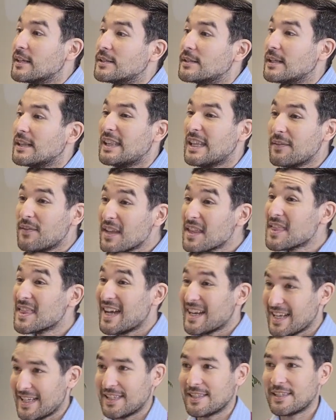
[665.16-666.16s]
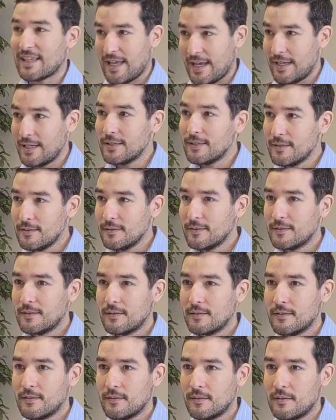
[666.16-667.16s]
leaving that aside,
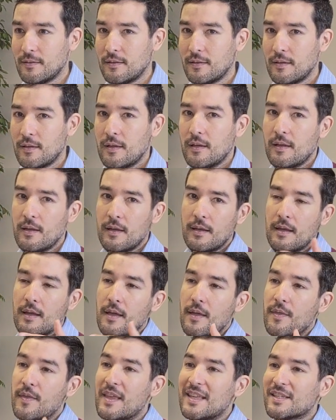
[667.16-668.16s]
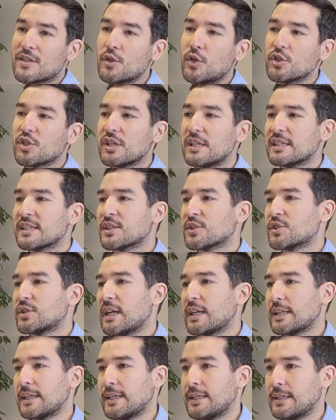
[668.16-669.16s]
the social
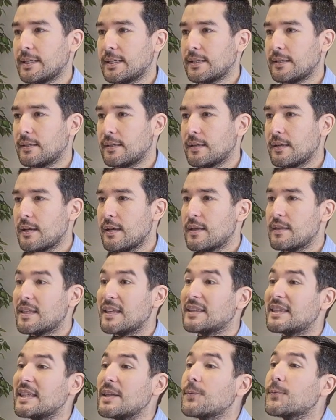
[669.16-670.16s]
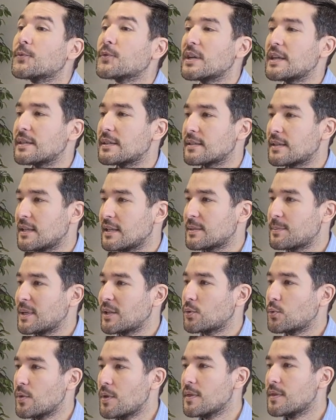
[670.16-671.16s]
strata, the differences
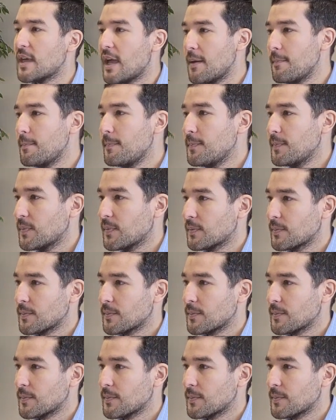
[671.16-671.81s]
between them